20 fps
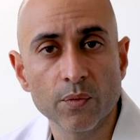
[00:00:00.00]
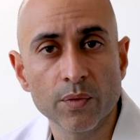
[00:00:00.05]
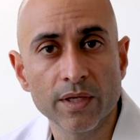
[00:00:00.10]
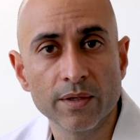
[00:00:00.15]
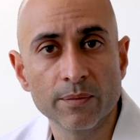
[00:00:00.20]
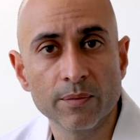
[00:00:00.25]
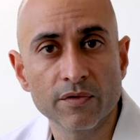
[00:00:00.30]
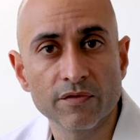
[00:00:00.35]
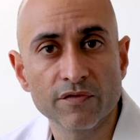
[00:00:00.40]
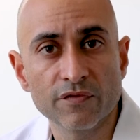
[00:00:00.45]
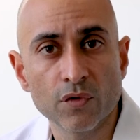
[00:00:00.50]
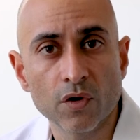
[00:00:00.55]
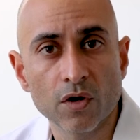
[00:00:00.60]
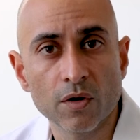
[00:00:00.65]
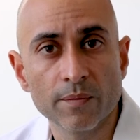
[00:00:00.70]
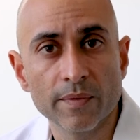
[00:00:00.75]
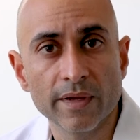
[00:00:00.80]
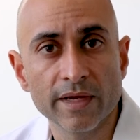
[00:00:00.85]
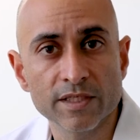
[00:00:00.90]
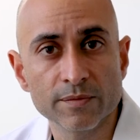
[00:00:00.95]
we
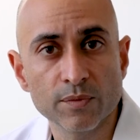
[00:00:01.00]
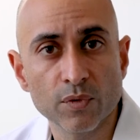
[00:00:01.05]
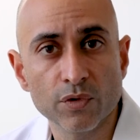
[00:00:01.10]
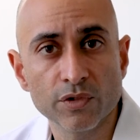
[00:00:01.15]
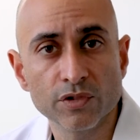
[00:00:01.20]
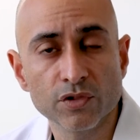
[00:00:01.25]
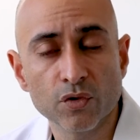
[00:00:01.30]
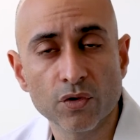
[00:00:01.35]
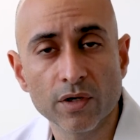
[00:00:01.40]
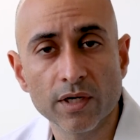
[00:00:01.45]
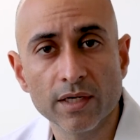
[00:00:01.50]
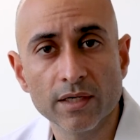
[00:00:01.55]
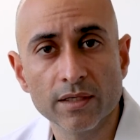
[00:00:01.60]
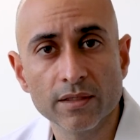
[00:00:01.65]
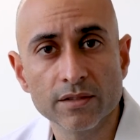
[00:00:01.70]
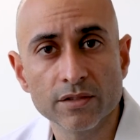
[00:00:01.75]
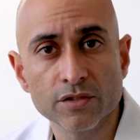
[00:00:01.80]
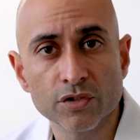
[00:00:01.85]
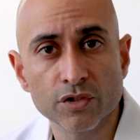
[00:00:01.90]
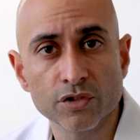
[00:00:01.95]
perform exploratory
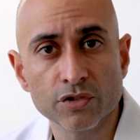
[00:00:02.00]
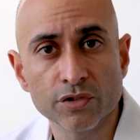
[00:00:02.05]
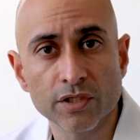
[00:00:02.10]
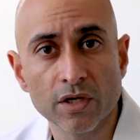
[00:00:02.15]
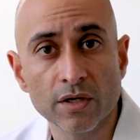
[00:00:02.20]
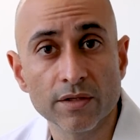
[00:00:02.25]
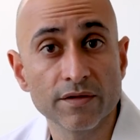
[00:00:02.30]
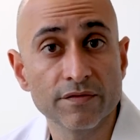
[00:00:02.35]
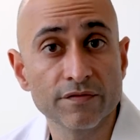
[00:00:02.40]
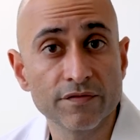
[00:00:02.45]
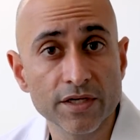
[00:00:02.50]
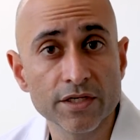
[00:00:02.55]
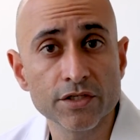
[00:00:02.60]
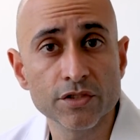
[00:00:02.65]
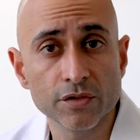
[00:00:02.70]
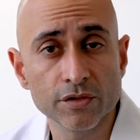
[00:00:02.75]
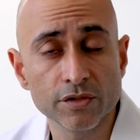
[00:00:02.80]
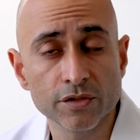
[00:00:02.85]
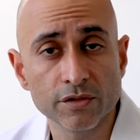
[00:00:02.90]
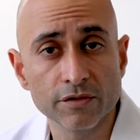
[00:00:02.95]
surgery on the
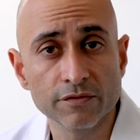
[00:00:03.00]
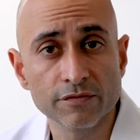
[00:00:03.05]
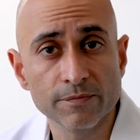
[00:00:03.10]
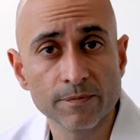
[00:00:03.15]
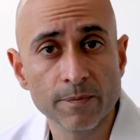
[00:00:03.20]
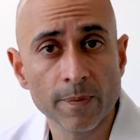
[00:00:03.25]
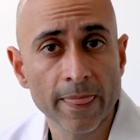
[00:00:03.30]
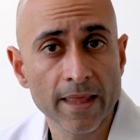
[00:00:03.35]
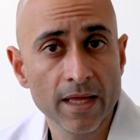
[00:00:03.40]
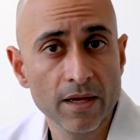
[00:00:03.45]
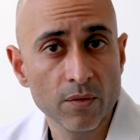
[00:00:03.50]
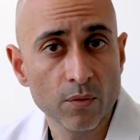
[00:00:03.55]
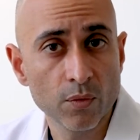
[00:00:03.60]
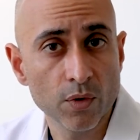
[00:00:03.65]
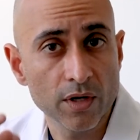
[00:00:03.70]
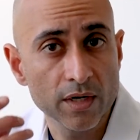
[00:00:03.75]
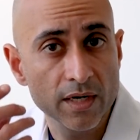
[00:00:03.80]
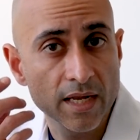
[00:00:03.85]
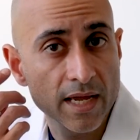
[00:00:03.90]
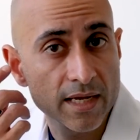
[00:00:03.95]
facial nerve,
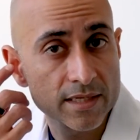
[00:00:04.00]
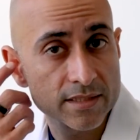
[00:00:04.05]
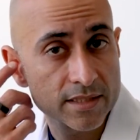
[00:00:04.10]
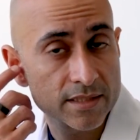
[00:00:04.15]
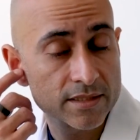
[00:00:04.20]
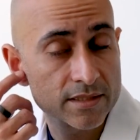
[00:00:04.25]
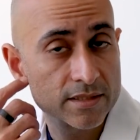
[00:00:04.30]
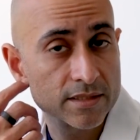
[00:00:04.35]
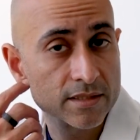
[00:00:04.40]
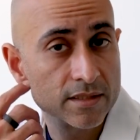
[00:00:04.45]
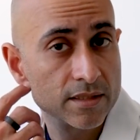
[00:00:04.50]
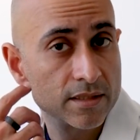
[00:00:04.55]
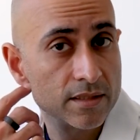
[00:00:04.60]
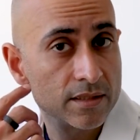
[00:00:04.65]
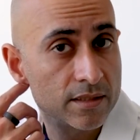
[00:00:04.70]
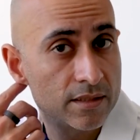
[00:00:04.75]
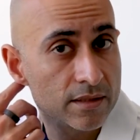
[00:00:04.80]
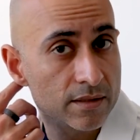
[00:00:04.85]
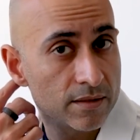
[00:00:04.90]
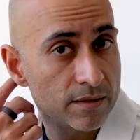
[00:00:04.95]
where it exits
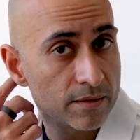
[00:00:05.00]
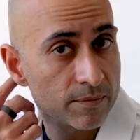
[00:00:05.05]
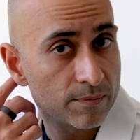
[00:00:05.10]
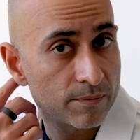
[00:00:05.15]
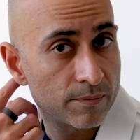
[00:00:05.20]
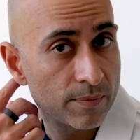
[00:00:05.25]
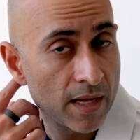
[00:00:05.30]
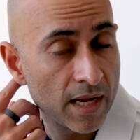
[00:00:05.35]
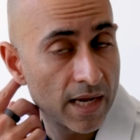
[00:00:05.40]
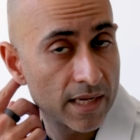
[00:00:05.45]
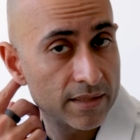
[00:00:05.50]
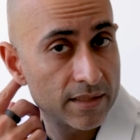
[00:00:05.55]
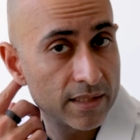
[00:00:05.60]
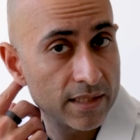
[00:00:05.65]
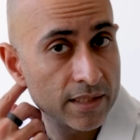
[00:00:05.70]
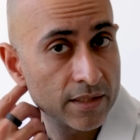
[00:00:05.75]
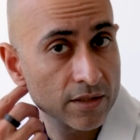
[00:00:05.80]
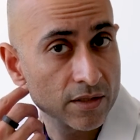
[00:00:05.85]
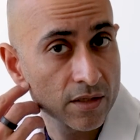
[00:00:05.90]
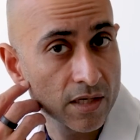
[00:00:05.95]
behind
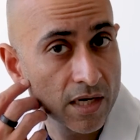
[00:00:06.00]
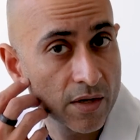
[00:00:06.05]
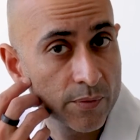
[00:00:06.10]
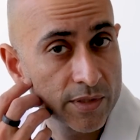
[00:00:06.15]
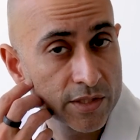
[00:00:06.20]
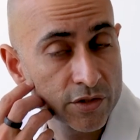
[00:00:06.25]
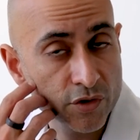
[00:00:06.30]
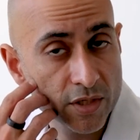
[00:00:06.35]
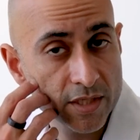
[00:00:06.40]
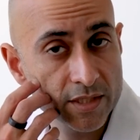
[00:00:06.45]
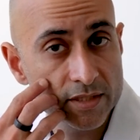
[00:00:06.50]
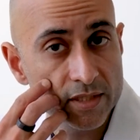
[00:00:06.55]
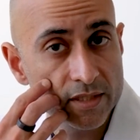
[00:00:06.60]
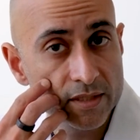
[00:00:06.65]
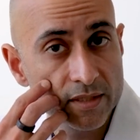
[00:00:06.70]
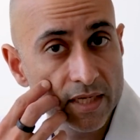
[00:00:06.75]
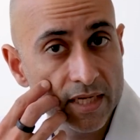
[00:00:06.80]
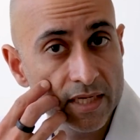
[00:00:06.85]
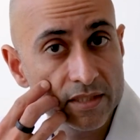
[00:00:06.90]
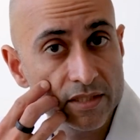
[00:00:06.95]
the ear and we trace
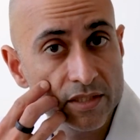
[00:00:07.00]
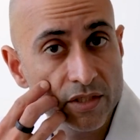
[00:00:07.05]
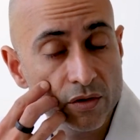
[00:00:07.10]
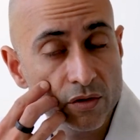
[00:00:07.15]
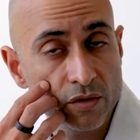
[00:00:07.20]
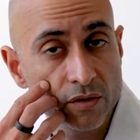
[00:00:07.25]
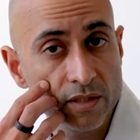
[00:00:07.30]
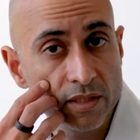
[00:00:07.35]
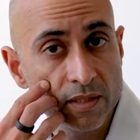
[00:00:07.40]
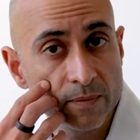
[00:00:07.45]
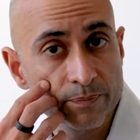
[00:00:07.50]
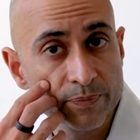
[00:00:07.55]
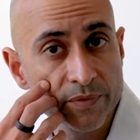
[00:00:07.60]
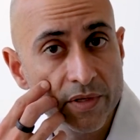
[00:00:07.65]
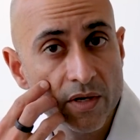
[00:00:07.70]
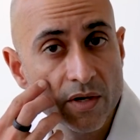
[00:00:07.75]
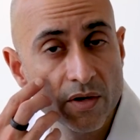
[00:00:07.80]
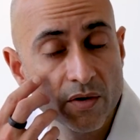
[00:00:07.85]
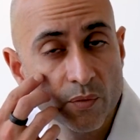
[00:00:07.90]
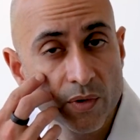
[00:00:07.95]
it anteriorly.
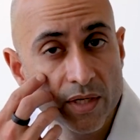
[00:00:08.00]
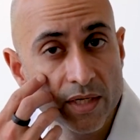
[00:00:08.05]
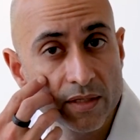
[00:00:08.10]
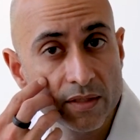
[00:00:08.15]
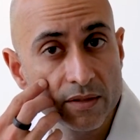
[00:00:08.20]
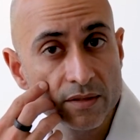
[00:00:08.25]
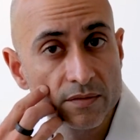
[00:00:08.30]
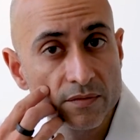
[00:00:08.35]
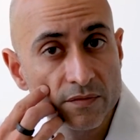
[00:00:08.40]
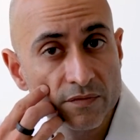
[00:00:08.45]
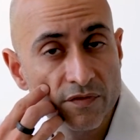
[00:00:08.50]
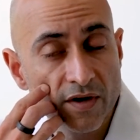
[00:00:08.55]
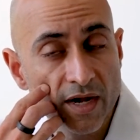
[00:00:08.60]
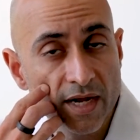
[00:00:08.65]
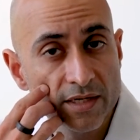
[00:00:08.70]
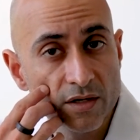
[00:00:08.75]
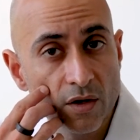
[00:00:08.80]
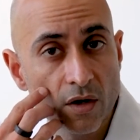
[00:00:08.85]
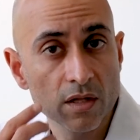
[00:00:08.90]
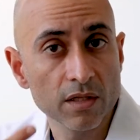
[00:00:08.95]
We
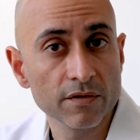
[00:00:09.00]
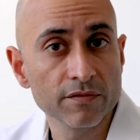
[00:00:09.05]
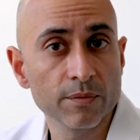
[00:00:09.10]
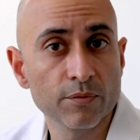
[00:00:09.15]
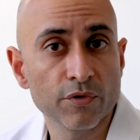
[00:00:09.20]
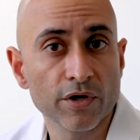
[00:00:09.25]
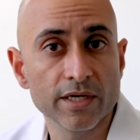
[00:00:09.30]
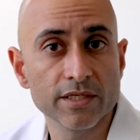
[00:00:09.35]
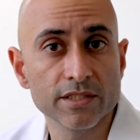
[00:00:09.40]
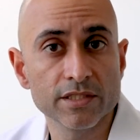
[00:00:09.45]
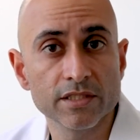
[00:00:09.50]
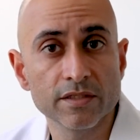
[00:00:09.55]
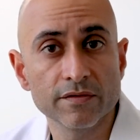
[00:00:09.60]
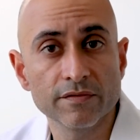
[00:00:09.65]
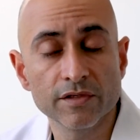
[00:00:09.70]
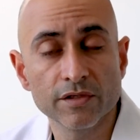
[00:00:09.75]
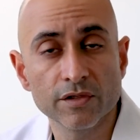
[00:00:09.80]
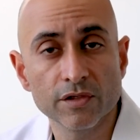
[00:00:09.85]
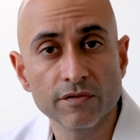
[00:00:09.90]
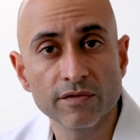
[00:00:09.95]
find all of the branches of
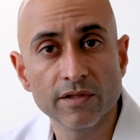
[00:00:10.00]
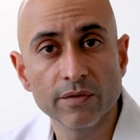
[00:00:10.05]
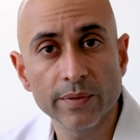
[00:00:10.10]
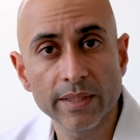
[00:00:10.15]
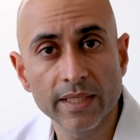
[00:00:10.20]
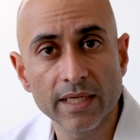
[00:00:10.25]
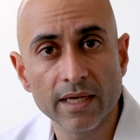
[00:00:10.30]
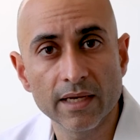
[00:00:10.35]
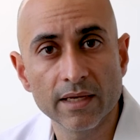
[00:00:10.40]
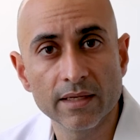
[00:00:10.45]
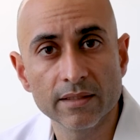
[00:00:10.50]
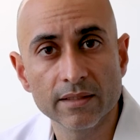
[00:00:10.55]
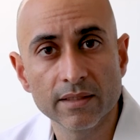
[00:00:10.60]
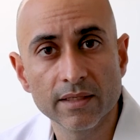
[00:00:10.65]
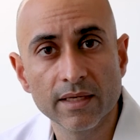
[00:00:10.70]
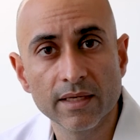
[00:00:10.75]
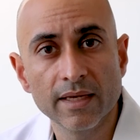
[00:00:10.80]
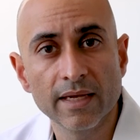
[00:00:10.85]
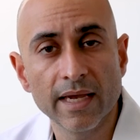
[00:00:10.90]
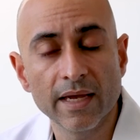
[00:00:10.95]
the nerve that we can,
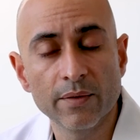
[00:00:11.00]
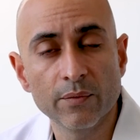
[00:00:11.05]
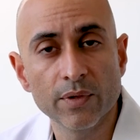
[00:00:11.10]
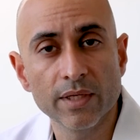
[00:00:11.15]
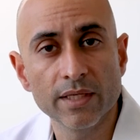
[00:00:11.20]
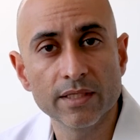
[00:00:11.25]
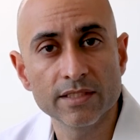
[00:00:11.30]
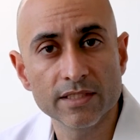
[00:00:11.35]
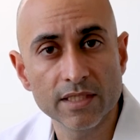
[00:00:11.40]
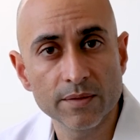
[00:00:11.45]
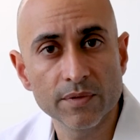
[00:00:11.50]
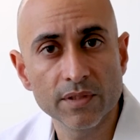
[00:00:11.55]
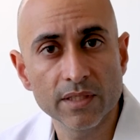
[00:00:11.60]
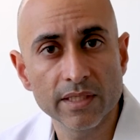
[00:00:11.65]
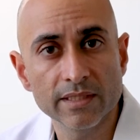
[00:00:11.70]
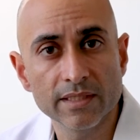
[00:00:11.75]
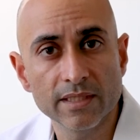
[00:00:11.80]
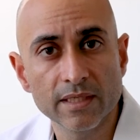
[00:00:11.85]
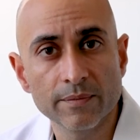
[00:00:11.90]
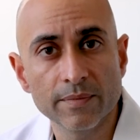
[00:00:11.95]
and we
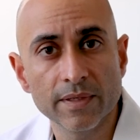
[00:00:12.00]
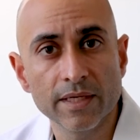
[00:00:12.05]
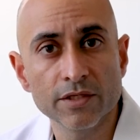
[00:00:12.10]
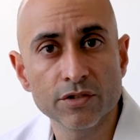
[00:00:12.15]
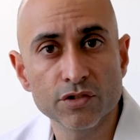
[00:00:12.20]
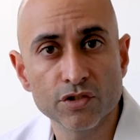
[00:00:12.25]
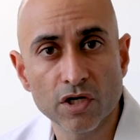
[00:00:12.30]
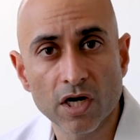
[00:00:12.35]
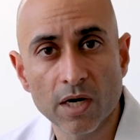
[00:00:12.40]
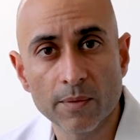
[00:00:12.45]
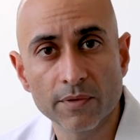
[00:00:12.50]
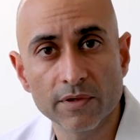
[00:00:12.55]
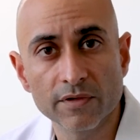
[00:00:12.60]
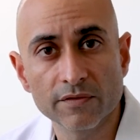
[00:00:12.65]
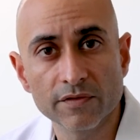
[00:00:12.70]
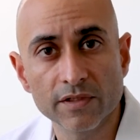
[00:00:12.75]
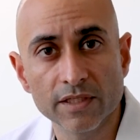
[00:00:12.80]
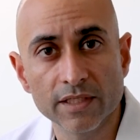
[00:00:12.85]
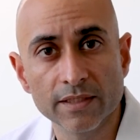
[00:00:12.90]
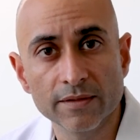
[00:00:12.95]
stimulate them
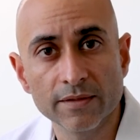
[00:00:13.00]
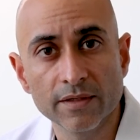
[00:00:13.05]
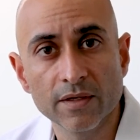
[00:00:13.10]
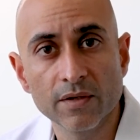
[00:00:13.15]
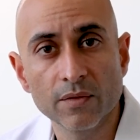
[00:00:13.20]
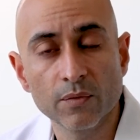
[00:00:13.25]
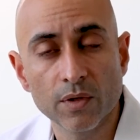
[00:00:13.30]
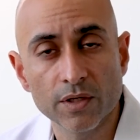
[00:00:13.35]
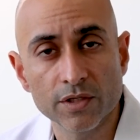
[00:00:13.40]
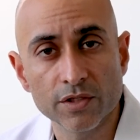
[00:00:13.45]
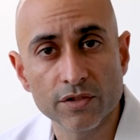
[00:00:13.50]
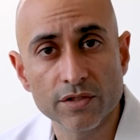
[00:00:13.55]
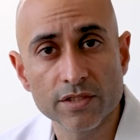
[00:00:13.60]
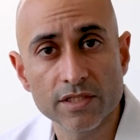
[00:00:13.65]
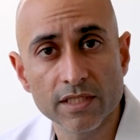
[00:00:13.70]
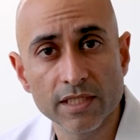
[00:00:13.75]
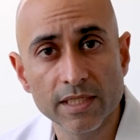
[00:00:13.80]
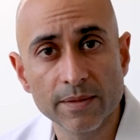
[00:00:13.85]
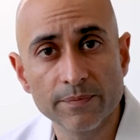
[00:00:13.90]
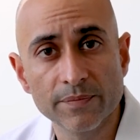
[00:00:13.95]
intraoperatively while you're
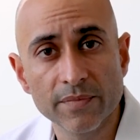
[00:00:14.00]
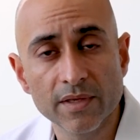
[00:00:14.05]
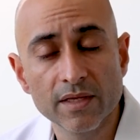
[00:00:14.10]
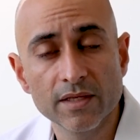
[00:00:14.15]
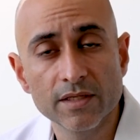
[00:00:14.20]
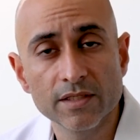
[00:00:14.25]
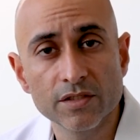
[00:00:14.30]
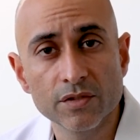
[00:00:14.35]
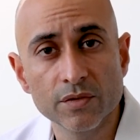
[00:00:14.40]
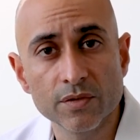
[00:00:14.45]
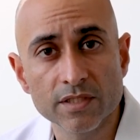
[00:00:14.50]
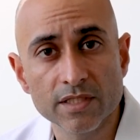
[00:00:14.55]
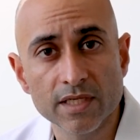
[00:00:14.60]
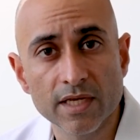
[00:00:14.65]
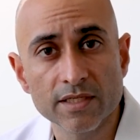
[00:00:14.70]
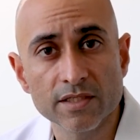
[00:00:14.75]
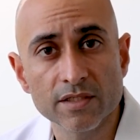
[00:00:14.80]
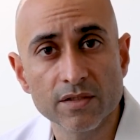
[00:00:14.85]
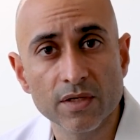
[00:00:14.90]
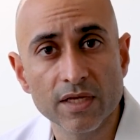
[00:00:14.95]
asleep to
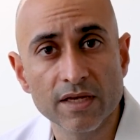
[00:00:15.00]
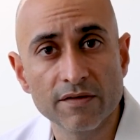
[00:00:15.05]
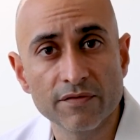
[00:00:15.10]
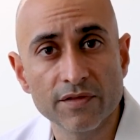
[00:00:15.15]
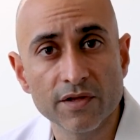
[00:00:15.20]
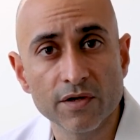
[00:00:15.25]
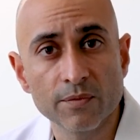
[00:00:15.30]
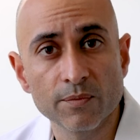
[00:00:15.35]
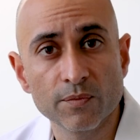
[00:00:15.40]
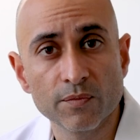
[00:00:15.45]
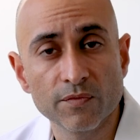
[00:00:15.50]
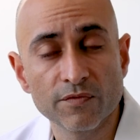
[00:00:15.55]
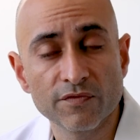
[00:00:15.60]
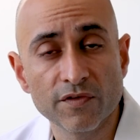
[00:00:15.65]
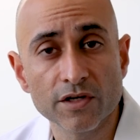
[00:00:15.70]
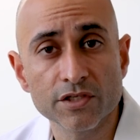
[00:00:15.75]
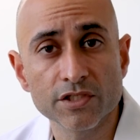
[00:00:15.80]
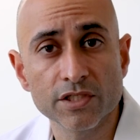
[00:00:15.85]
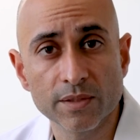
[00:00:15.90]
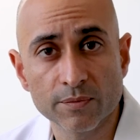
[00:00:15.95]
assess if they're
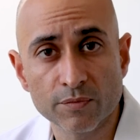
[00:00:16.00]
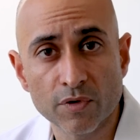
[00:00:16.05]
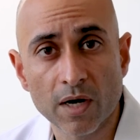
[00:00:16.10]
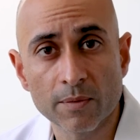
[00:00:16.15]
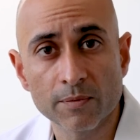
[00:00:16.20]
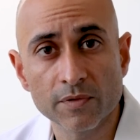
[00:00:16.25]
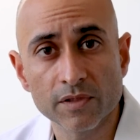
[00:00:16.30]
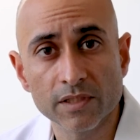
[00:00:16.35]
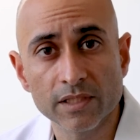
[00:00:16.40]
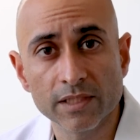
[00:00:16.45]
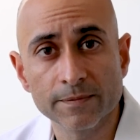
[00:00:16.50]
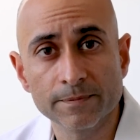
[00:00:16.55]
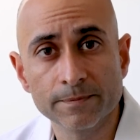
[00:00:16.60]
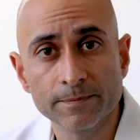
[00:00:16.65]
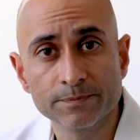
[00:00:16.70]
functioning properly.